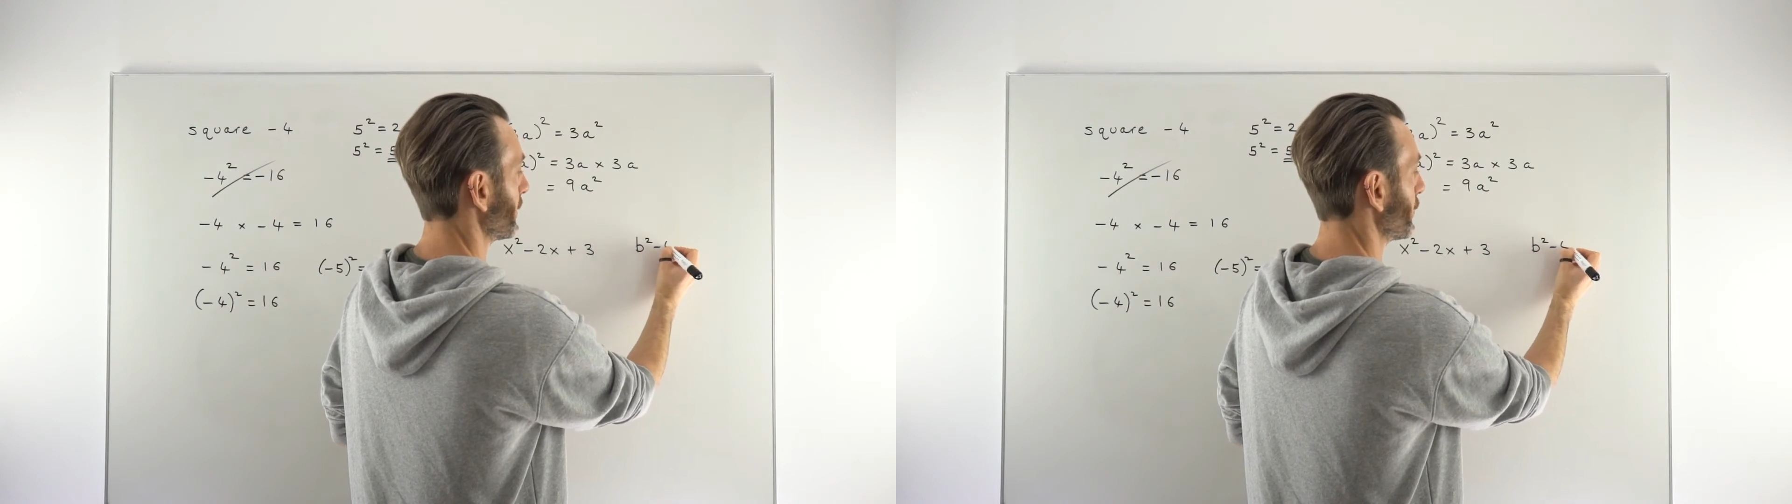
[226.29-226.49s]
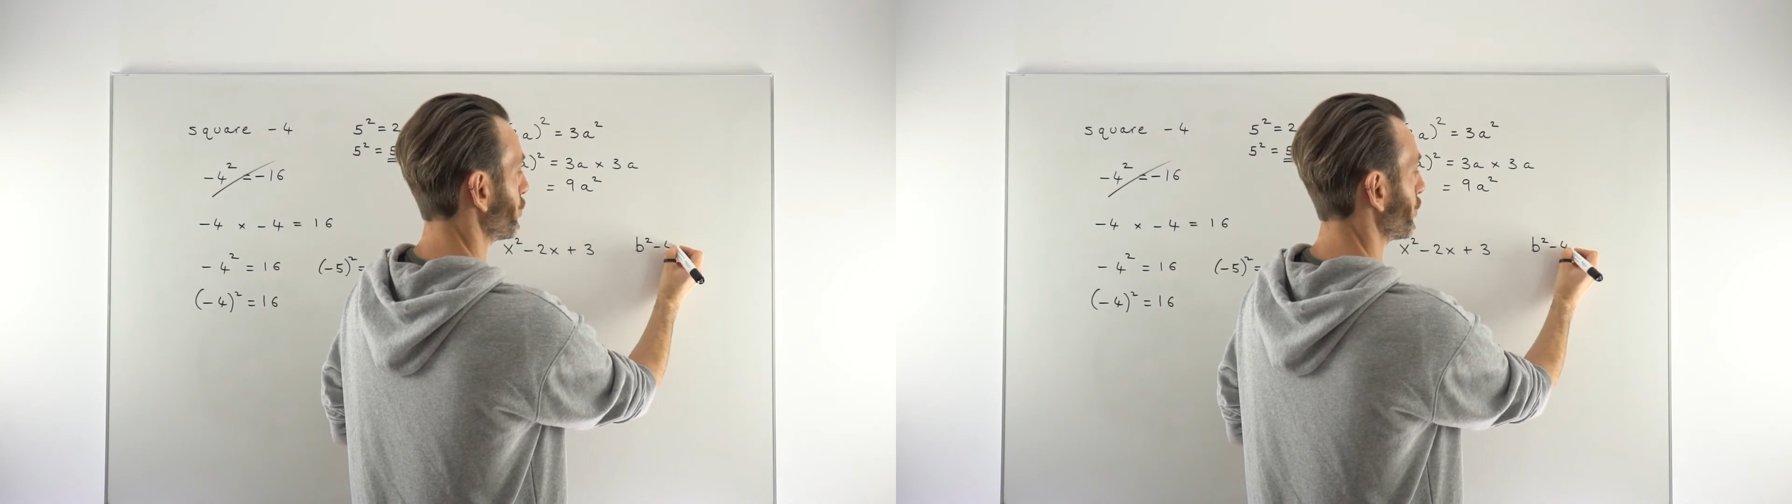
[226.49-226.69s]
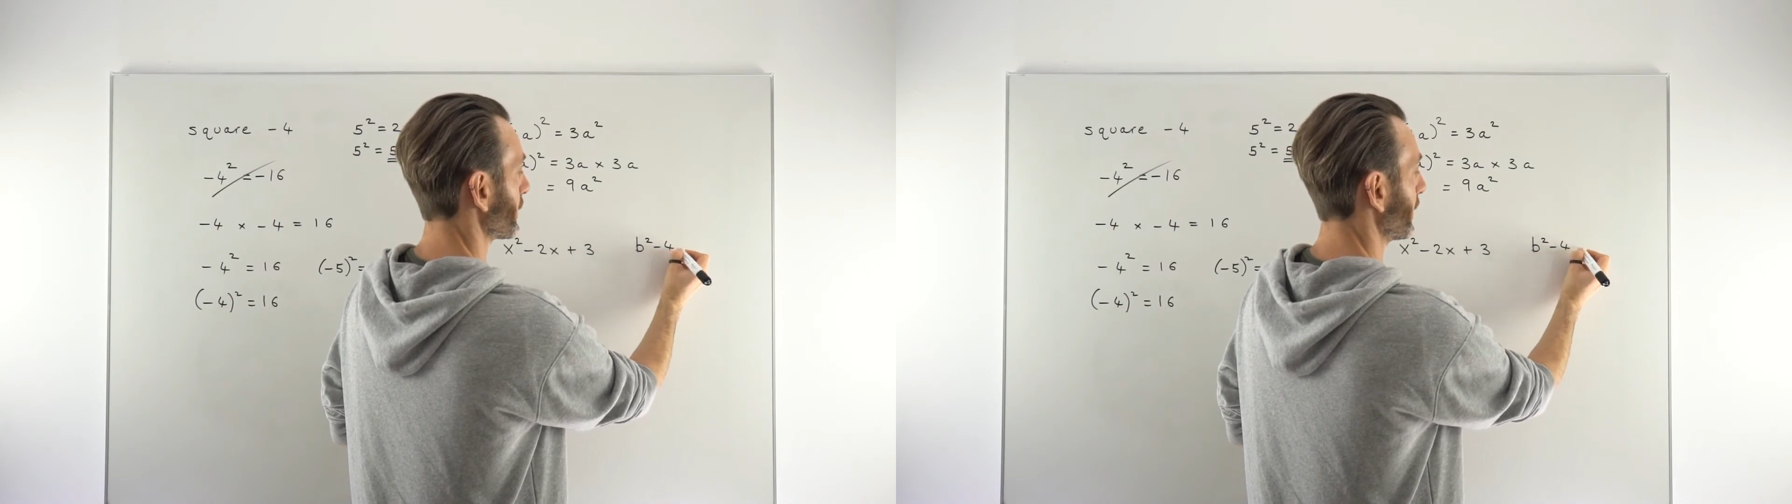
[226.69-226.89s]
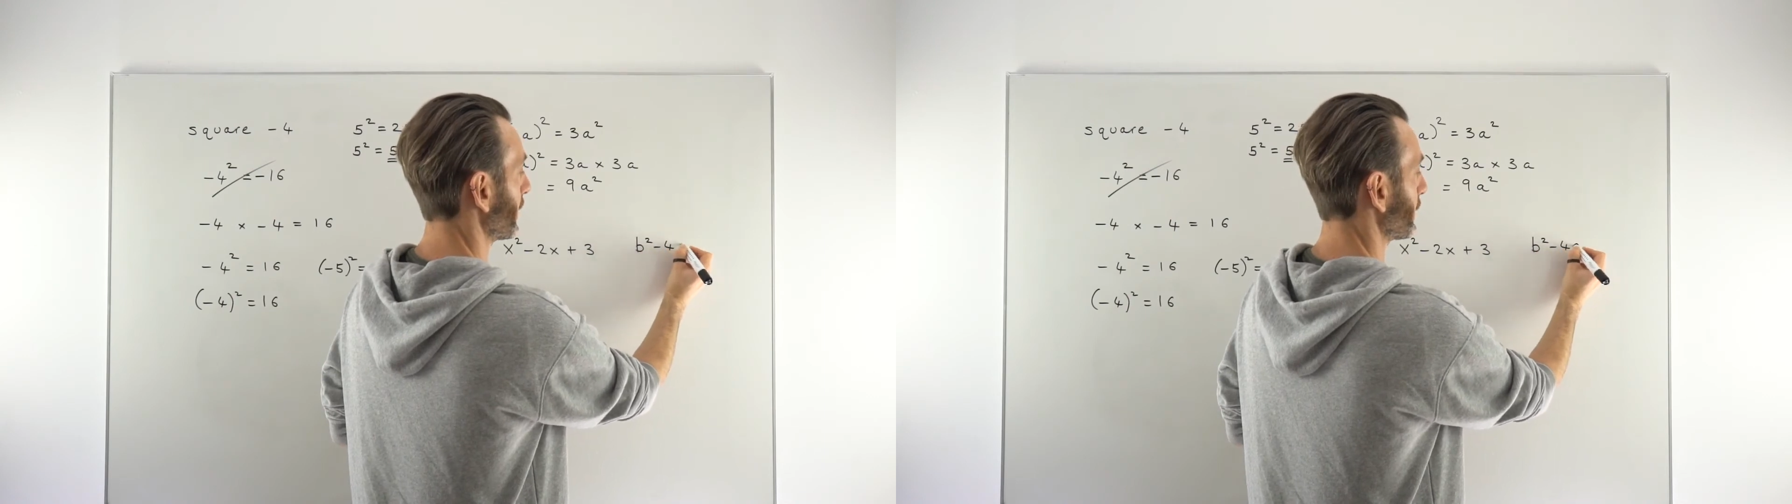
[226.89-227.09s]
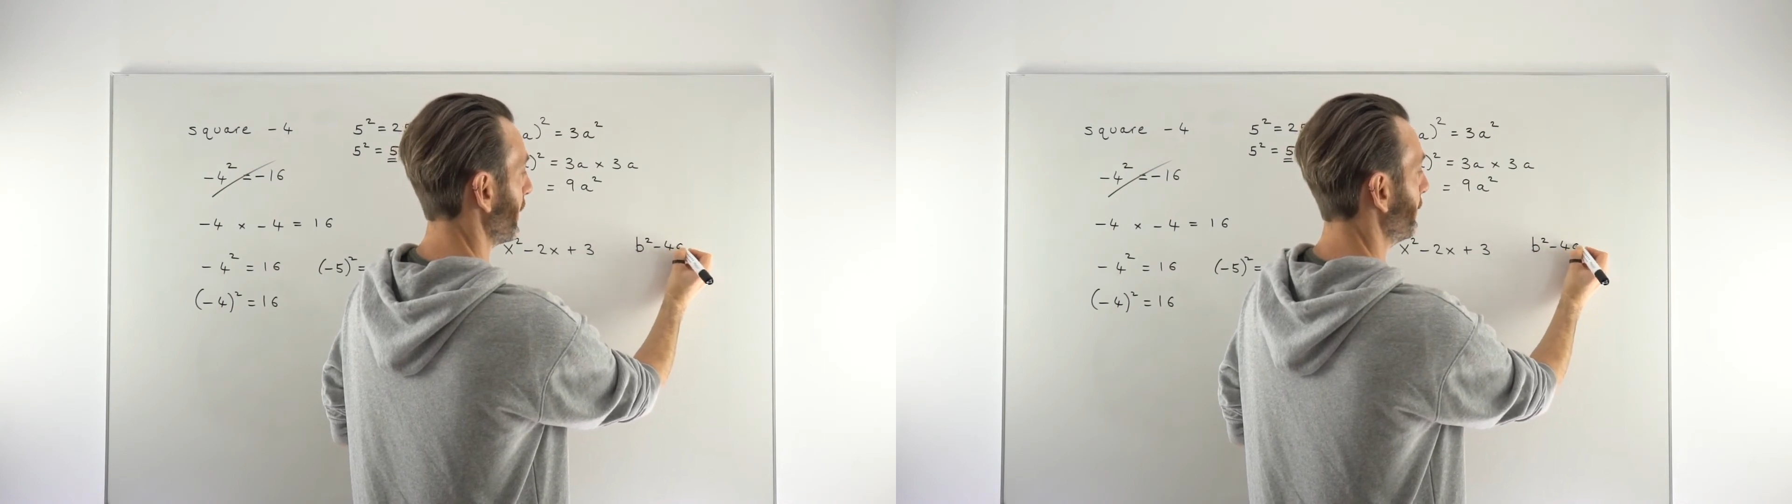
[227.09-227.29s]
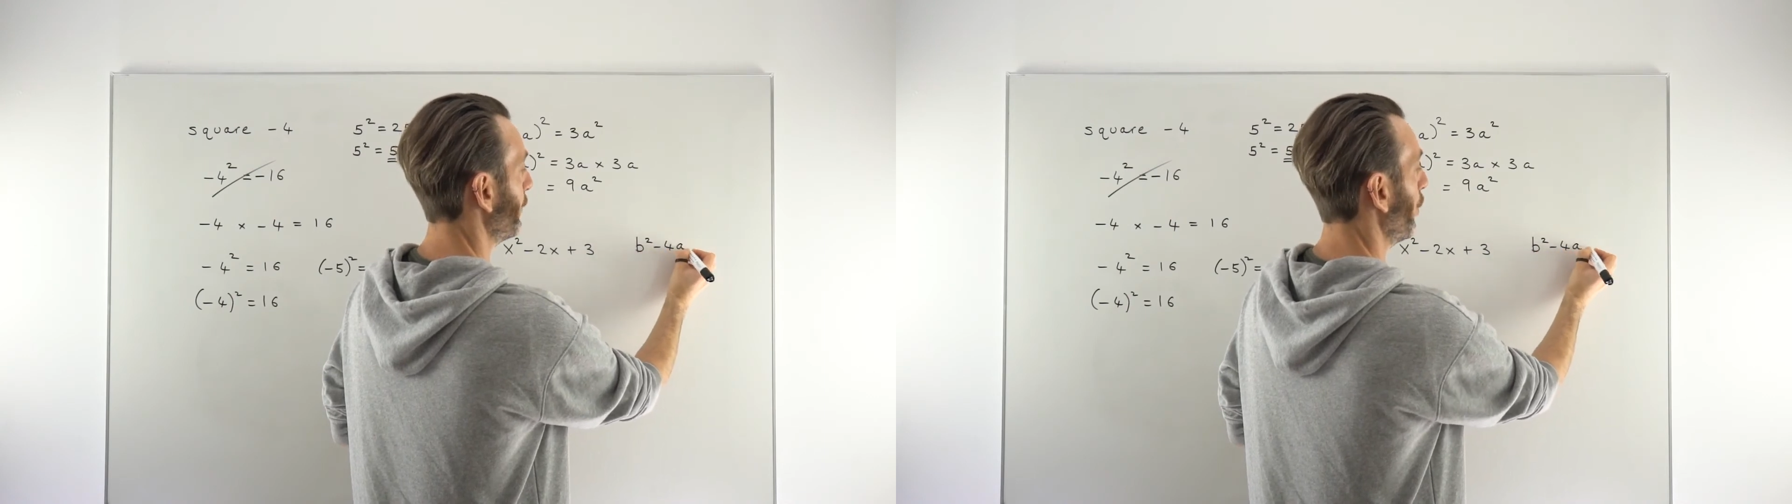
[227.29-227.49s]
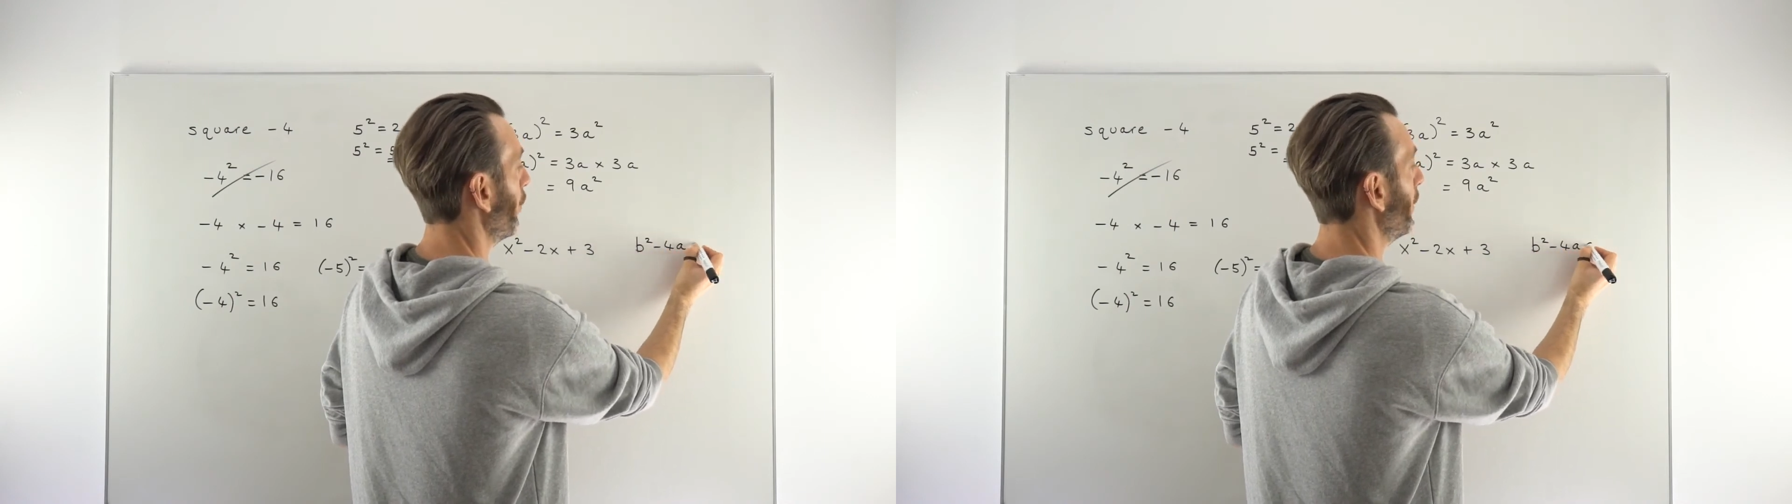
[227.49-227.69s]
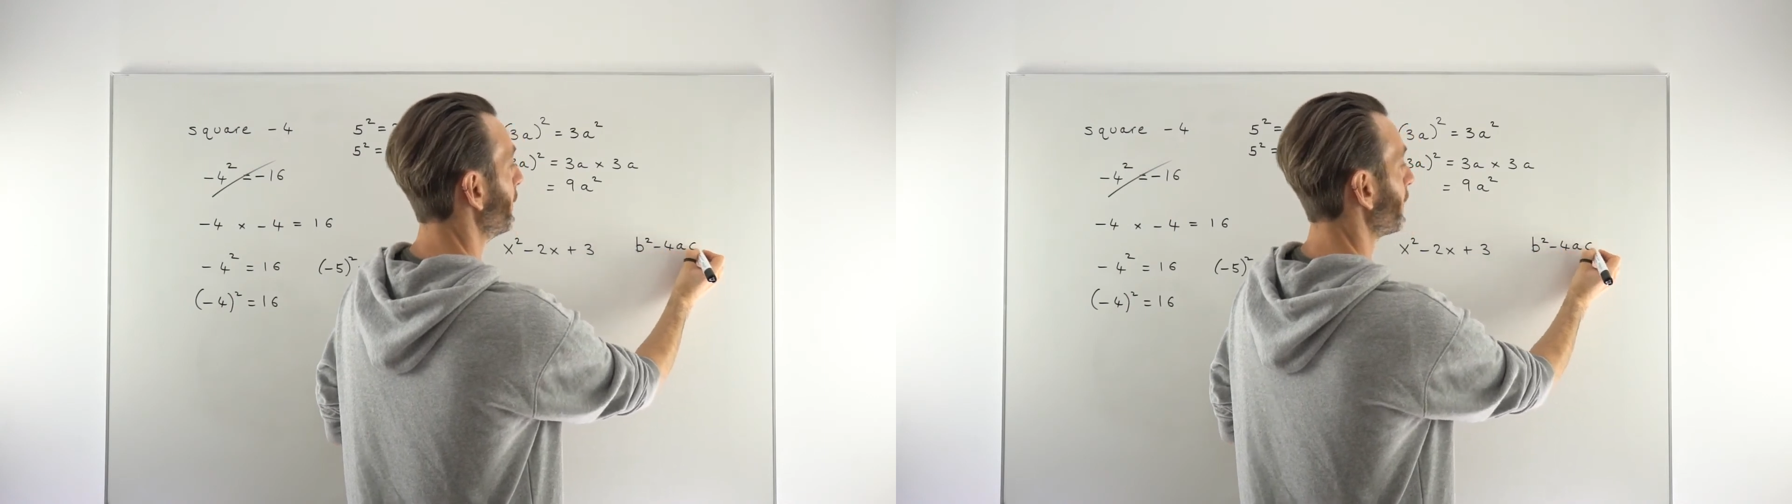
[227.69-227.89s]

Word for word: This is just an example